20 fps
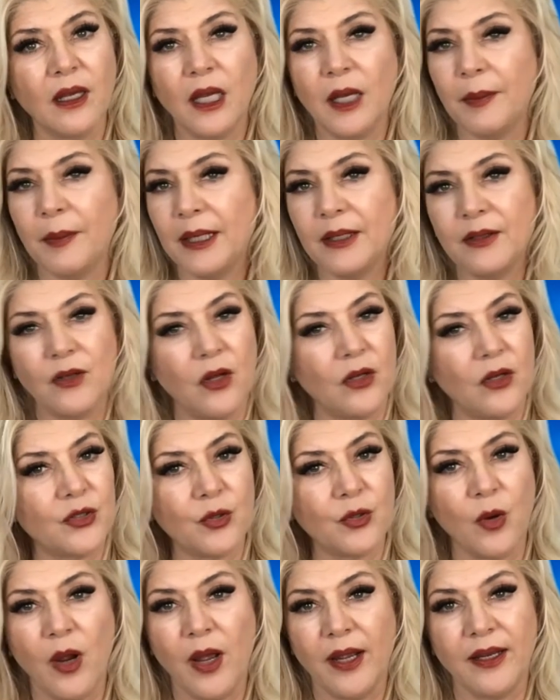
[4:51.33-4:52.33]
about not
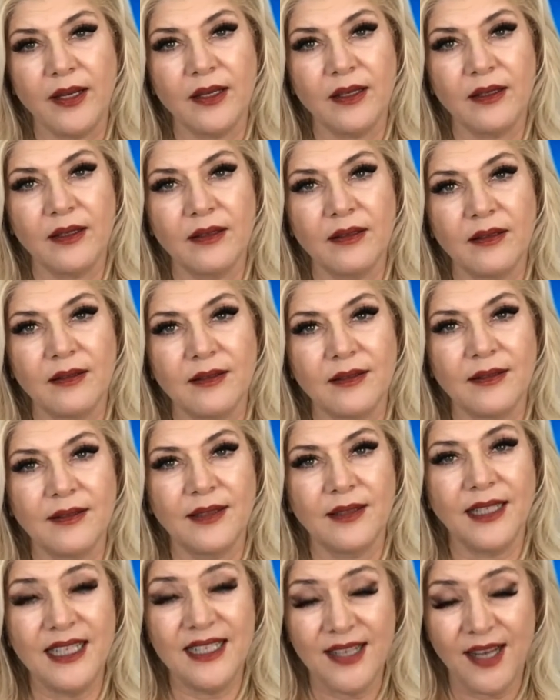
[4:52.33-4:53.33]
trying
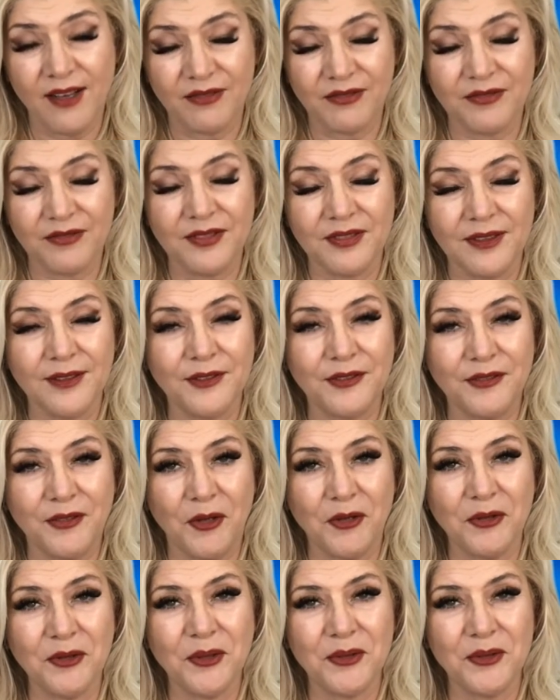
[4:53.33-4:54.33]
enough
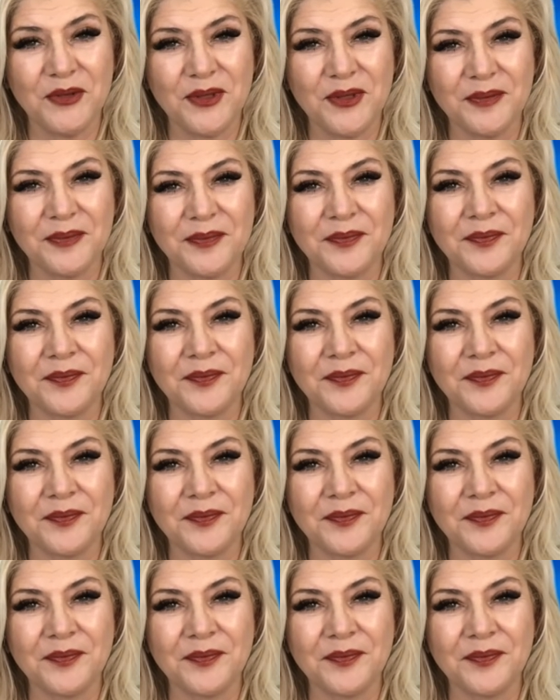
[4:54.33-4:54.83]
follows.